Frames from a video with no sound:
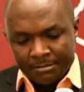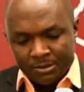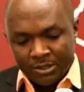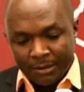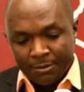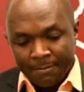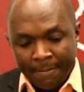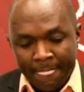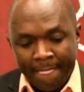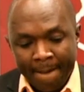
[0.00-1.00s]

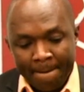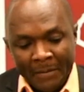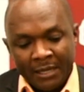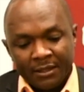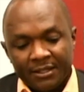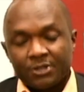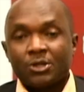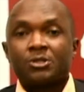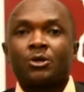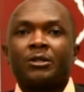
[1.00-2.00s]
trouble. There's
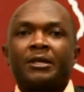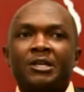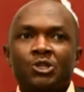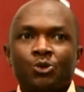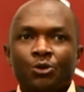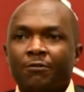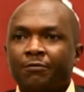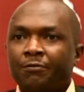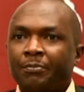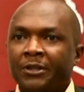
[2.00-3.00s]
also the issue
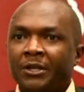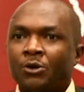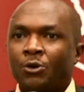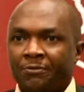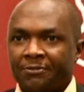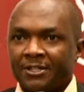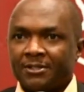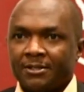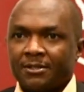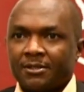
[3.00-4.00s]
of
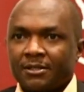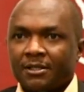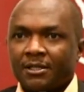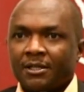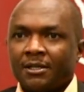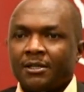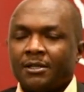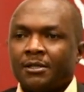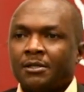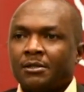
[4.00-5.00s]
pre-conferences,
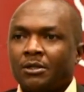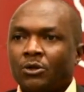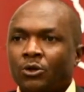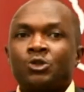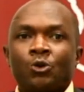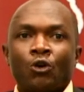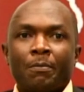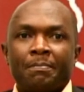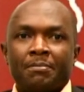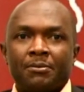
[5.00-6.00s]
road to
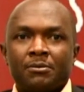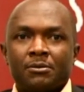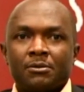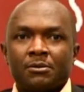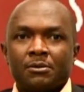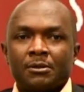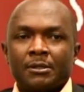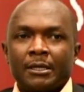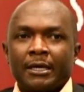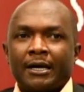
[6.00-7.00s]
COP.
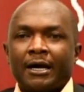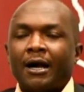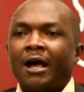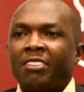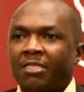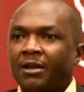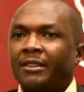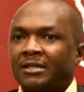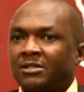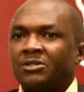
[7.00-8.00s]
I
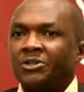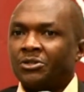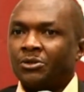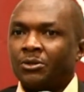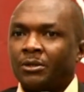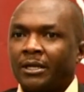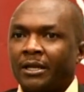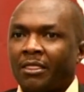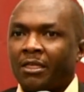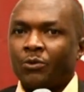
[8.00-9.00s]
think that is critical,
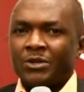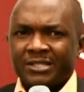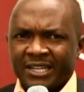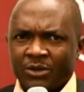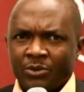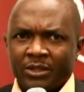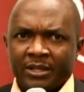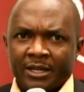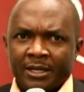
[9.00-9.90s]
and I think we started